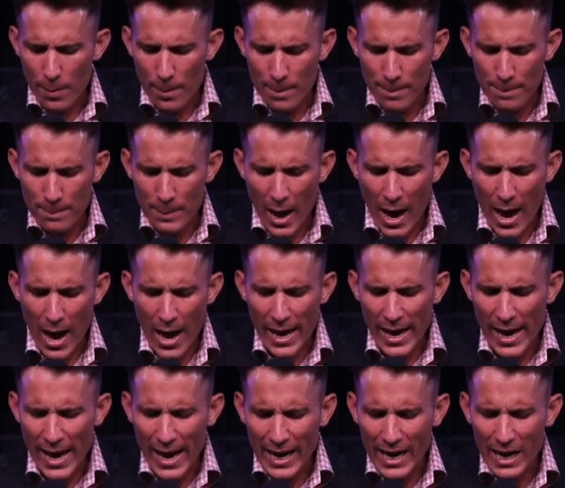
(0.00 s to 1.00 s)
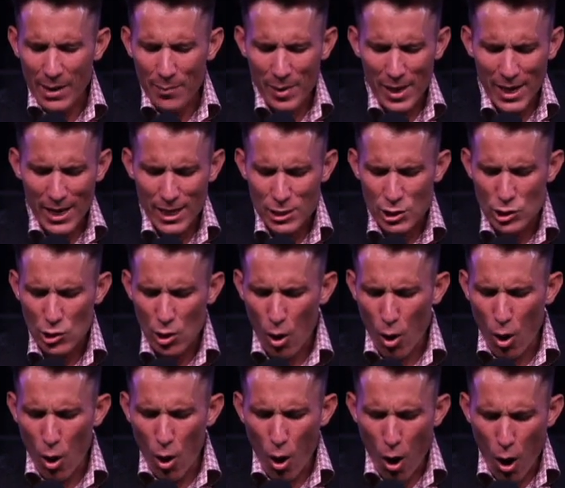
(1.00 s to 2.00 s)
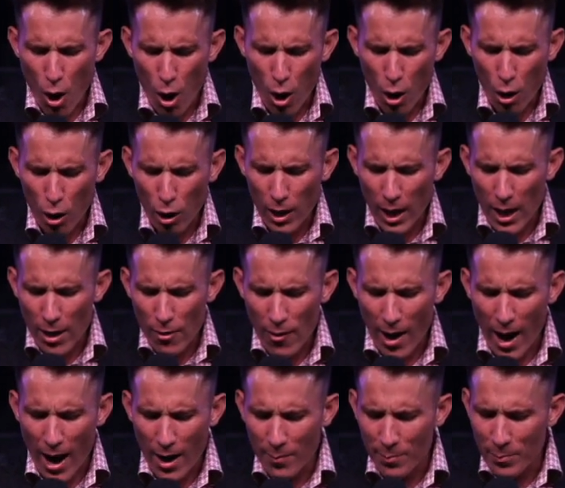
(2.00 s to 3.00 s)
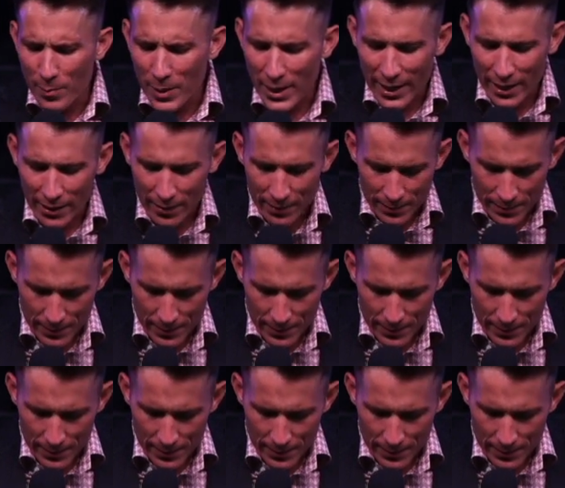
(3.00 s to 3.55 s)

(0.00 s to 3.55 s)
my enemies all around me.